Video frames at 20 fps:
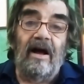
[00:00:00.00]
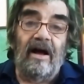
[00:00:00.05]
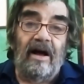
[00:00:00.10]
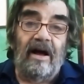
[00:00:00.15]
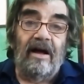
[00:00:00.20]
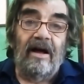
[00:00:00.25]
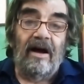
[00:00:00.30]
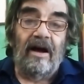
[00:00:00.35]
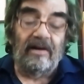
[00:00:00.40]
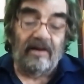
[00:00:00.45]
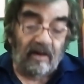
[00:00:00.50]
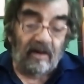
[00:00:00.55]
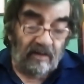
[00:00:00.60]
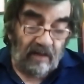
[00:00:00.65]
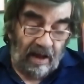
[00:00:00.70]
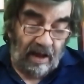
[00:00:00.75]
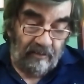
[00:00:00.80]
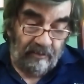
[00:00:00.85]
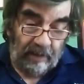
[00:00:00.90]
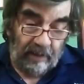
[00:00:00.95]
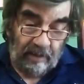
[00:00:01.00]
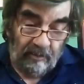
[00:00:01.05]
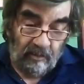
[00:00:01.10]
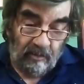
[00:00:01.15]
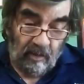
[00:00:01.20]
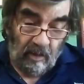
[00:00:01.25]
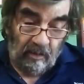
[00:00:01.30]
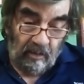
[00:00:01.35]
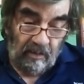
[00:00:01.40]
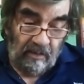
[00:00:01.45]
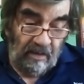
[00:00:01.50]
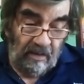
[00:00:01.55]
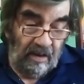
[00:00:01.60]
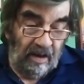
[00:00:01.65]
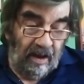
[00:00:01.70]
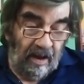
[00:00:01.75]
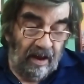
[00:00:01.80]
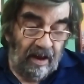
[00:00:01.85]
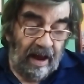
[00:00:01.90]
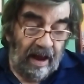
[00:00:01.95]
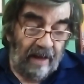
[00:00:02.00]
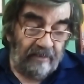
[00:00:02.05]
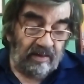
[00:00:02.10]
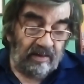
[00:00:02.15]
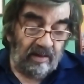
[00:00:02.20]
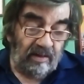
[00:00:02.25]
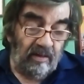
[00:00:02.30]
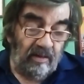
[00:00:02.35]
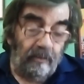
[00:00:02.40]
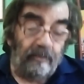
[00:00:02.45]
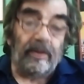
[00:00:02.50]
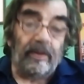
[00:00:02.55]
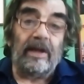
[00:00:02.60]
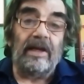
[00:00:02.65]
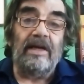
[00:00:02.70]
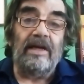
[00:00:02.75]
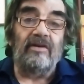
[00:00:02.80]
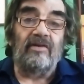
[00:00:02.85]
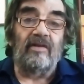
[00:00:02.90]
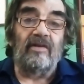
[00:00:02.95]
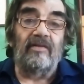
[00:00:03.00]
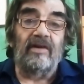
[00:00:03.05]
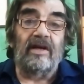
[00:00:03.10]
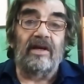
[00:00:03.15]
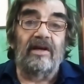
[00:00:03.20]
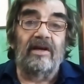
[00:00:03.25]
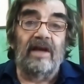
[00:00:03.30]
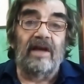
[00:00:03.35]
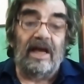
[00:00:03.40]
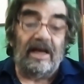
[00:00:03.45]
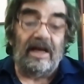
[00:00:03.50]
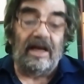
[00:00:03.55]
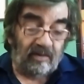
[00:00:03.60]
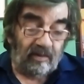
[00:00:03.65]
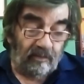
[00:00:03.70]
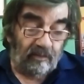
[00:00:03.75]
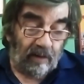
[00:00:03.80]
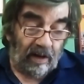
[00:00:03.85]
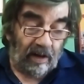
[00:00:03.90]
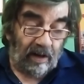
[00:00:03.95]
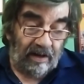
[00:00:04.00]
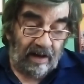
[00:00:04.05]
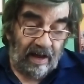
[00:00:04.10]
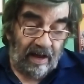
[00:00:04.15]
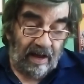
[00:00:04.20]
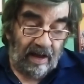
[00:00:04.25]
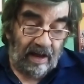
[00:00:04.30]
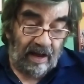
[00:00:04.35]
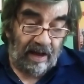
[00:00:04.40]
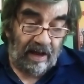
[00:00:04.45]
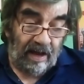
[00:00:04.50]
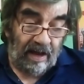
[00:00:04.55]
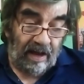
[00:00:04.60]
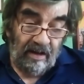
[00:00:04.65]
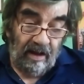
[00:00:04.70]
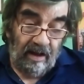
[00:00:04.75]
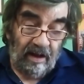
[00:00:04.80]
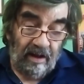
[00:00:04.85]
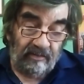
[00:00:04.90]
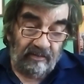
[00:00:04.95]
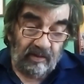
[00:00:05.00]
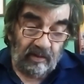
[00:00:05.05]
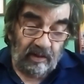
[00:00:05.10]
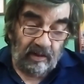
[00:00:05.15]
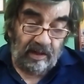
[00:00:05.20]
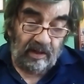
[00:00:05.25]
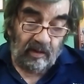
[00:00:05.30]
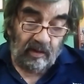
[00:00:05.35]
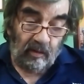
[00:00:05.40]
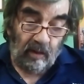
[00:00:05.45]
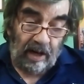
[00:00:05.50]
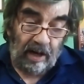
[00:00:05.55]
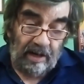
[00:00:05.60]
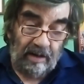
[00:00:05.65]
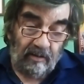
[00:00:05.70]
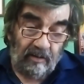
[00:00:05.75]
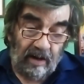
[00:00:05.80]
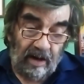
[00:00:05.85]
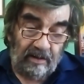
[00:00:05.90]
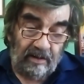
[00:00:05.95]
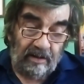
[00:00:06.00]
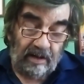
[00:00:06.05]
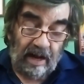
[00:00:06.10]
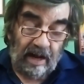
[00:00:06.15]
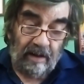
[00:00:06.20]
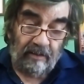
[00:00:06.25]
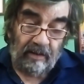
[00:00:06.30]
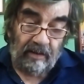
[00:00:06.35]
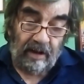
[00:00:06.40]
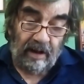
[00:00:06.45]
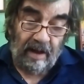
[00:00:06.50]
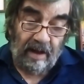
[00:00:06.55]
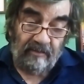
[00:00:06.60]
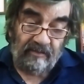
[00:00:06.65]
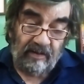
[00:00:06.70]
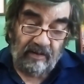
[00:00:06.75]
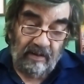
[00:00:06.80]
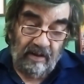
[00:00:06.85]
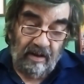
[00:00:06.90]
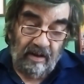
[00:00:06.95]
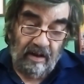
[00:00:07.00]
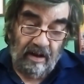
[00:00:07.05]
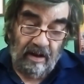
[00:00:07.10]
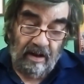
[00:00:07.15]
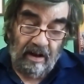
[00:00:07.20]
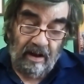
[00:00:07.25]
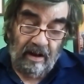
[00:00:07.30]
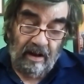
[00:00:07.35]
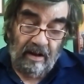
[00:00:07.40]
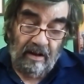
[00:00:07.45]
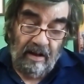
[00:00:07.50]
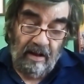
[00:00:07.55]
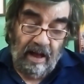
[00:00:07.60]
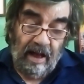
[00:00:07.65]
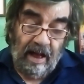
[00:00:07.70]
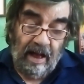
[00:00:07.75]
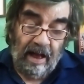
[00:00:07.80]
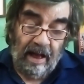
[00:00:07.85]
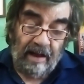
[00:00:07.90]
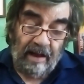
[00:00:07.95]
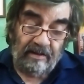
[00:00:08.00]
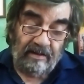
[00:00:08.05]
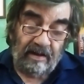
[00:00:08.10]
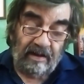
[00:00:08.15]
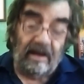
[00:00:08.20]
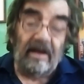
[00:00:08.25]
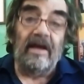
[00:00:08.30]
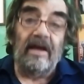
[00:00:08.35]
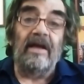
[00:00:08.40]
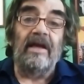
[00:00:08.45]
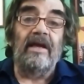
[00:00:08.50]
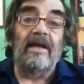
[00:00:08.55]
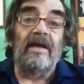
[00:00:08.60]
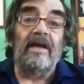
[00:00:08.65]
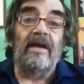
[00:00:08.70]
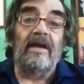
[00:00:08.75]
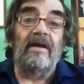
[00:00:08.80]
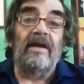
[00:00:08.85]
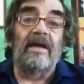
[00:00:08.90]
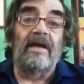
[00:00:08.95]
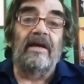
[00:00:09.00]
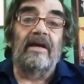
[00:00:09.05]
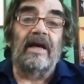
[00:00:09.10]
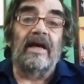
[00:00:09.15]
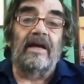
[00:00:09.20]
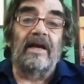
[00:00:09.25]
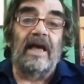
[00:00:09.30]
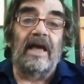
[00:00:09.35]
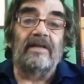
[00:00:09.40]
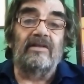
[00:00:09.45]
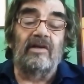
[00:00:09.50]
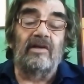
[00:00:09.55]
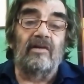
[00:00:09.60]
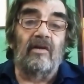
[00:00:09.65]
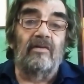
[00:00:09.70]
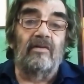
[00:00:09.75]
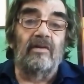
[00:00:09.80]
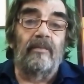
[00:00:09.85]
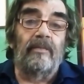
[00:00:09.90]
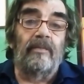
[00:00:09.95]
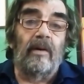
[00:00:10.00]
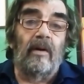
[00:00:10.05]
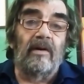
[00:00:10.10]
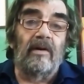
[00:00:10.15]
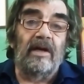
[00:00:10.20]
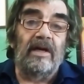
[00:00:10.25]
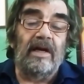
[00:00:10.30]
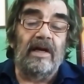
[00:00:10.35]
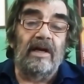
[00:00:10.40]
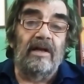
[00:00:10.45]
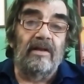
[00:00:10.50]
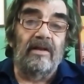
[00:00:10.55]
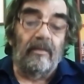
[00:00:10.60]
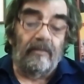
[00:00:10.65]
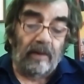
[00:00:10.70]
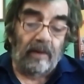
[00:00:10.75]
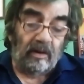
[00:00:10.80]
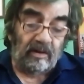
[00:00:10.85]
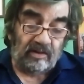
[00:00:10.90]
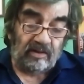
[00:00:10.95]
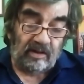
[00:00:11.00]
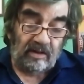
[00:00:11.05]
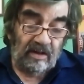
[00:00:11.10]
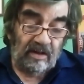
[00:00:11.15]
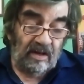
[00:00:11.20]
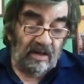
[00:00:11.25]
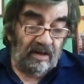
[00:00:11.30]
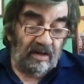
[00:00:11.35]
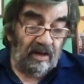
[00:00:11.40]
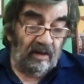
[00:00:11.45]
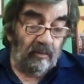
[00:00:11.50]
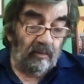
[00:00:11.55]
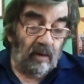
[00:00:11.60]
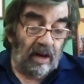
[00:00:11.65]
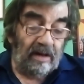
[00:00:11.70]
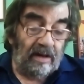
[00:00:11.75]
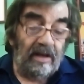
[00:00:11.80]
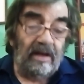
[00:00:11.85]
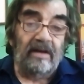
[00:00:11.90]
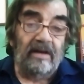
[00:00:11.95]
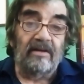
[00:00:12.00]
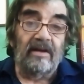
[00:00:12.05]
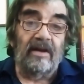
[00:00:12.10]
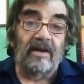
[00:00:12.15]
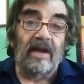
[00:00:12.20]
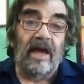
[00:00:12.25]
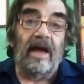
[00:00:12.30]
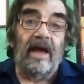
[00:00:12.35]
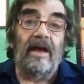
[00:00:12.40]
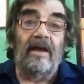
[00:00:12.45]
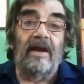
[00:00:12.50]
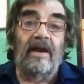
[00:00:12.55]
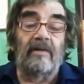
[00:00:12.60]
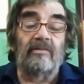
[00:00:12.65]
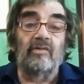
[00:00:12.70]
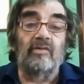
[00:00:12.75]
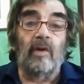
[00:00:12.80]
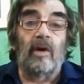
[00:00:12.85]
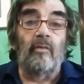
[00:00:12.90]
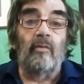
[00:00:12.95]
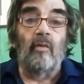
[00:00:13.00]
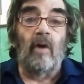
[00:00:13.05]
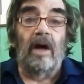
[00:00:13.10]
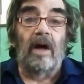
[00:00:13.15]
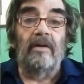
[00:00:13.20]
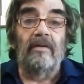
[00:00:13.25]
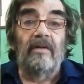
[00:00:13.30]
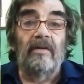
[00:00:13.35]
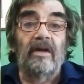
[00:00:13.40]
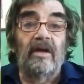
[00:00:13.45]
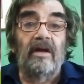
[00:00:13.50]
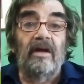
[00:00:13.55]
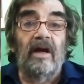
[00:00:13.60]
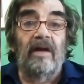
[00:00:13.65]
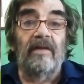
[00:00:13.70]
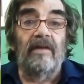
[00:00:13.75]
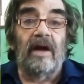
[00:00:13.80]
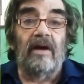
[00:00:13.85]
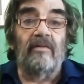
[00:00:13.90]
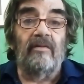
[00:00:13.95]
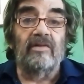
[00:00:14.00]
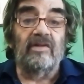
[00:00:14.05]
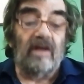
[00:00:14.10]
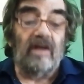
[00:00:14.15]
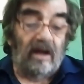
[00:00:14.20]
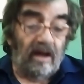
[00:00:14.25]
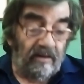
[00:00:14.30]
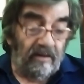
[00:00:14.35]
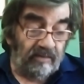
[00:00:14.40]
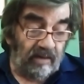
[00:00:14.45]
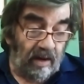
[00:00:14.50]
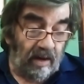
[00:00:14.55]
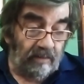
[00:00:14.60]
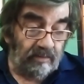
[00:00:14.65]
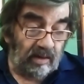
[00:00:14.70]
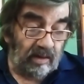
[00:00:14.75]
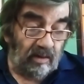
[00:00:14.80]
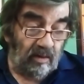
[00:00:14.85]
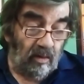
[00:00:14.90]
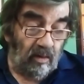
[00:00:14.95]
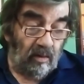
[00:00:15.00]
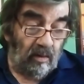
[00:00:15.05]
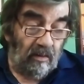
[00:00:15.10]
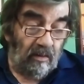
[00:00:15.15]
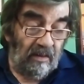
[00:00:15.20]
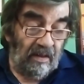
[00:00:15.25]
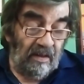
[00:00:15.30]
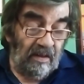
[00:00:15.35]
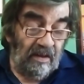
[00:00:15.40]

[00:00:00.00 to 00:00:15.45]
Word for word: I got that bit wrong. An absolute peach of a connection by Neves after a great run down the left, uh, and he he connected on the volley in the box. It went in the net, and that was one one, and that was the halftime score.